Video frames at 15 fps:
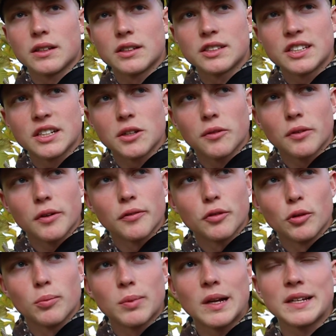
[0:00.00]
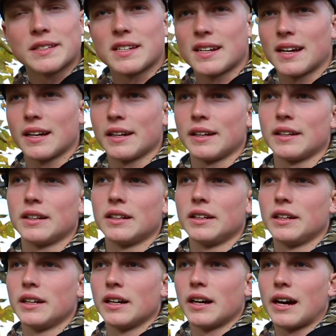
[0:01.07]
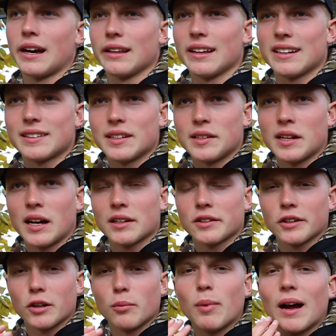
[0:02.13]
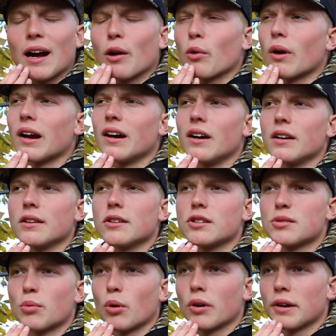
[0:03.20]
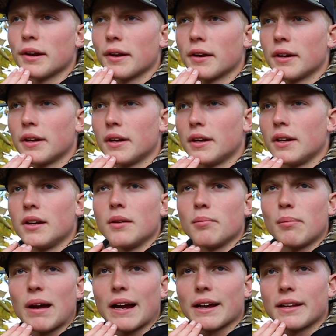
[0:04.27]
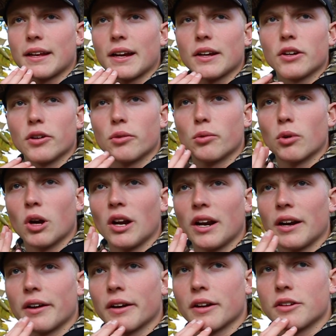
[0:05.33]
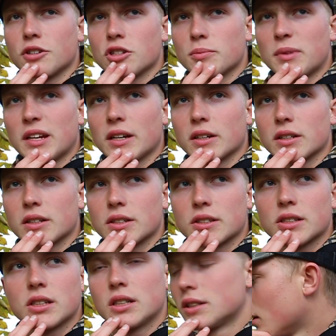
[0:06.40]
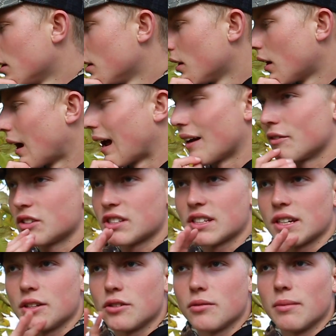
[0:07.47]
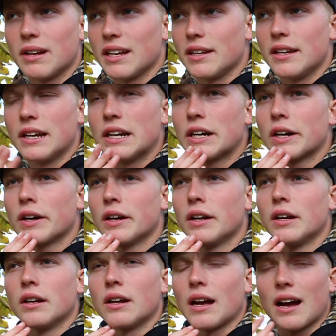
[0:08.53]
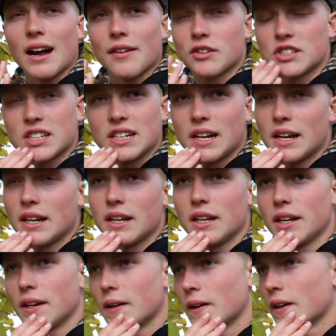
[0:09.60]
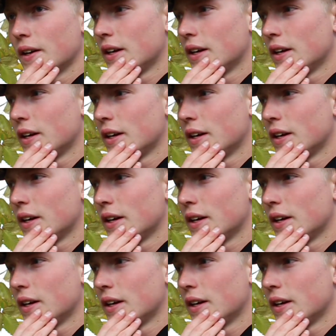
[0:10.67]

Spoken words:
sitting over a food plot tonight. I elected not to go back where I hunted this morning, back in that good rut area, just because I haven't seen too many deer. I haven't seen any deer,